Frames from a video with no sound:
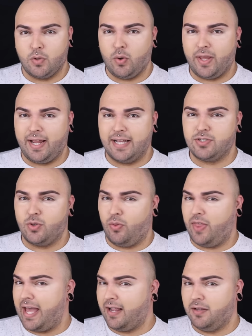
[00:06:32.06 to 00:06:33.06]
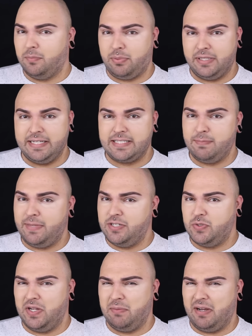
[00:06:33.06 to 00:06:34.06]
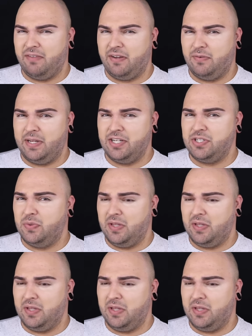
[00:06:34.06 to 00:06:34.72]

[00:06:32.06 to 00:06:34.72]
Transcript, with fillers: Okay guys, so that completes me doing my foundation